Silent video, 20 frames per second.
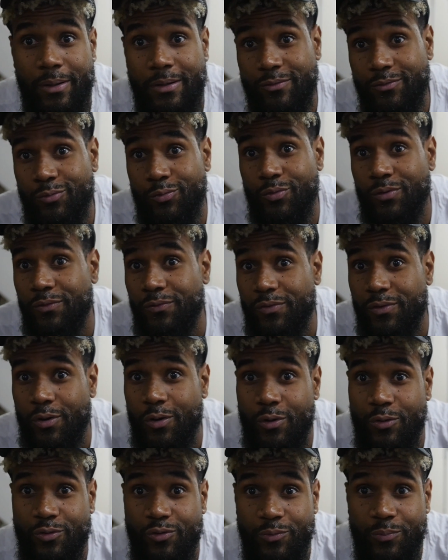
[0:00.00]
I was doing it for the
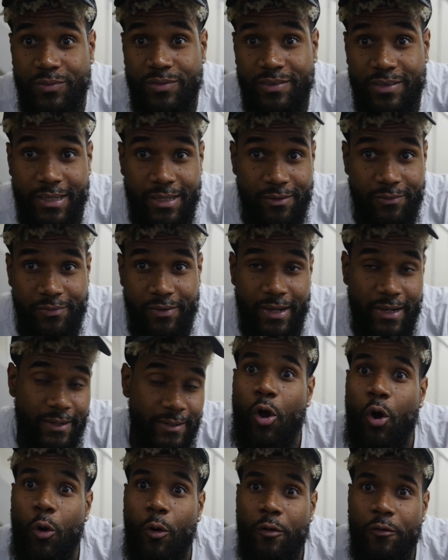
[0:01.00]
whole Super Saiyan effect.
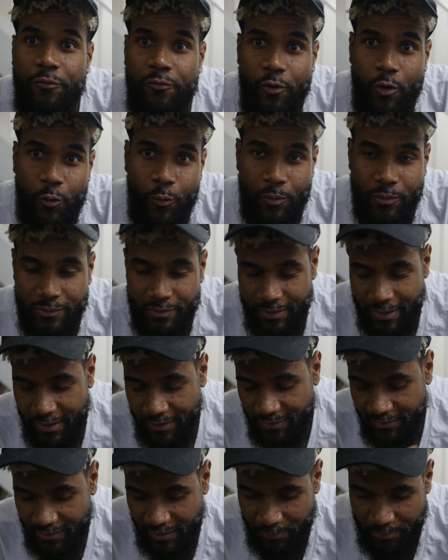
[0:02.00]
Going forward,
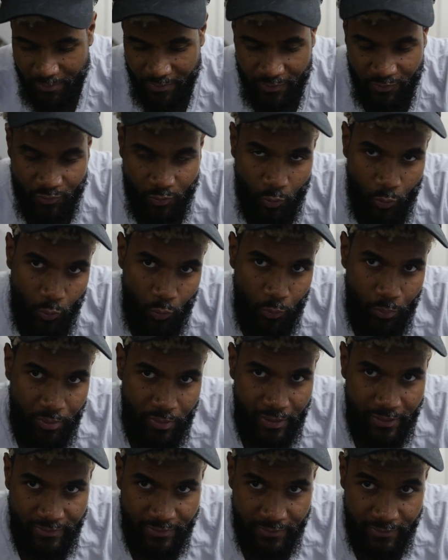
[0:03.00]
next step in this whole
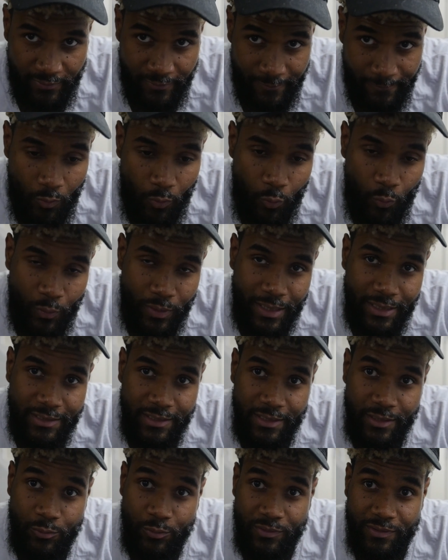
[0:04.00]
process, what I
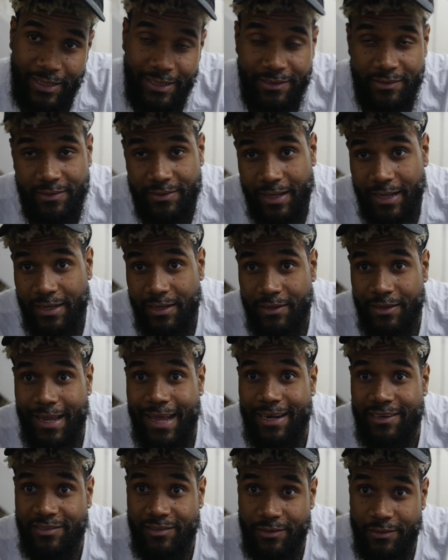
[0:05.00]
did was I decided to
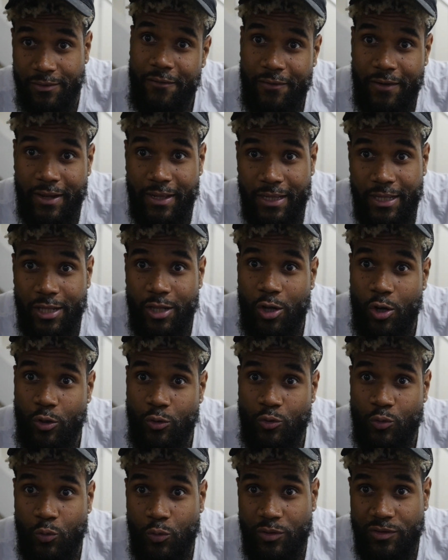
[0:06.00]
actually finally
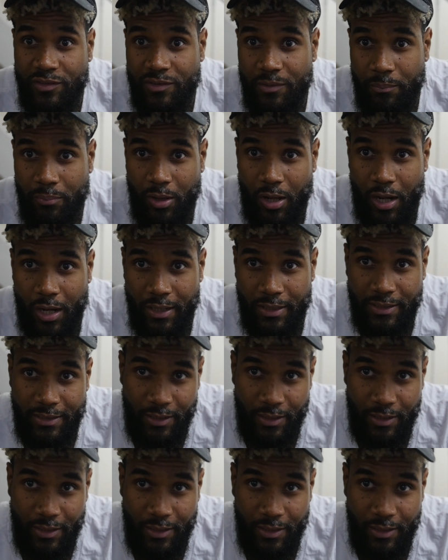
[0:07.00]
go towards the blonde.